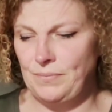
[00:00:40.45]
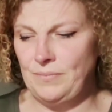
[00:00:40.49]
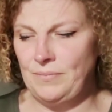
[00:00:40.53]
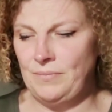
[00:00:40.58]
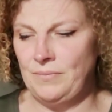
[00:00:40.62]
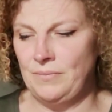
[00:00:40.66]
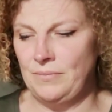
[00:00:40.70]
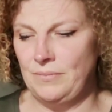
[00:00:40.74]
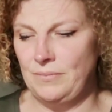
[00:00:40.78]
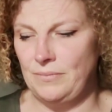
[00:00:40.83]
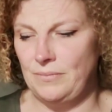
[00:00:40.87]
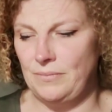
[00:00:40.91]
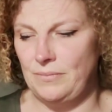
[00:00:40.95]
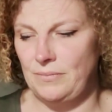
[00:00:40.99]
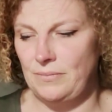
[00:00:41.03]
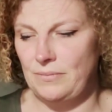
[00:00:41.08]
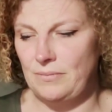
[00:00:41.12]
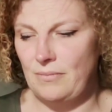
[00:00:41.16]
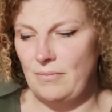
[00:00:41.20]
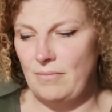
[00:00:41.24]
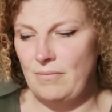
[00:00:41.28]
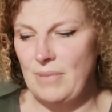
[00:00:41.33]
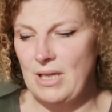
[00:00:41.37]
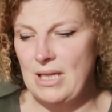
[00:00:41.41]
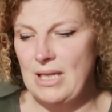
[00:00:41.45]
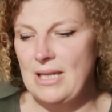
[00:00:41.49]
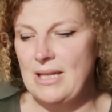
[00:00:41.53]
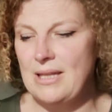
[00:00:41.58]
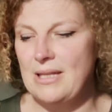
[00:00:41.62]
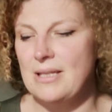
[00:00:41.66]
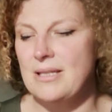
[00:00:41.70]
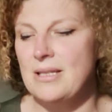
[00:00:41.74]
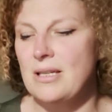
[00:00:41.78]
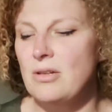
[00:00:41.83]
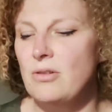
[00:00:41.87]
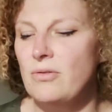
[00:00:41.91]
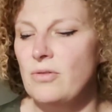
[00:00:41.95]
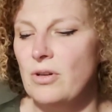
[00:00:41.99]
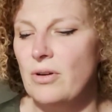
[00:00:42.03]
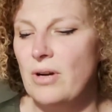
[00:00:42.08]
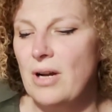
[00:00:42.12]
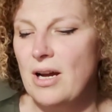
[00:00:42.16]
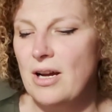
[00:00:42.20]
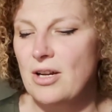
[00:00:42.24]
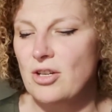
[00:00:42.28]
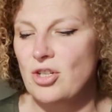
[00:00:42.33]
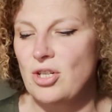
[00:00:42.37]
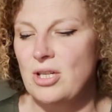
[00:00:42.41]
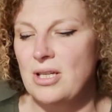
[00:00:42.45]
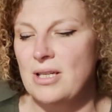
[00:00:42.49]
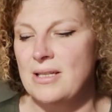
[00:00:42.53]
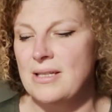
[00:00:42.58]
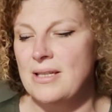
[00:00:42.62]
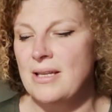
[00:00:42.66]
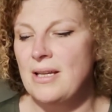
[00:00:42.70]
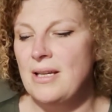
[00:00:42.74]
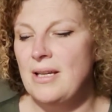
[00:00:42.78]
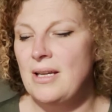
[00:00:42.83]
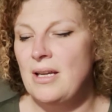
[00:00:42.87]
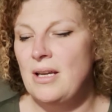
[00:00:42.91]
Beneath the silver arches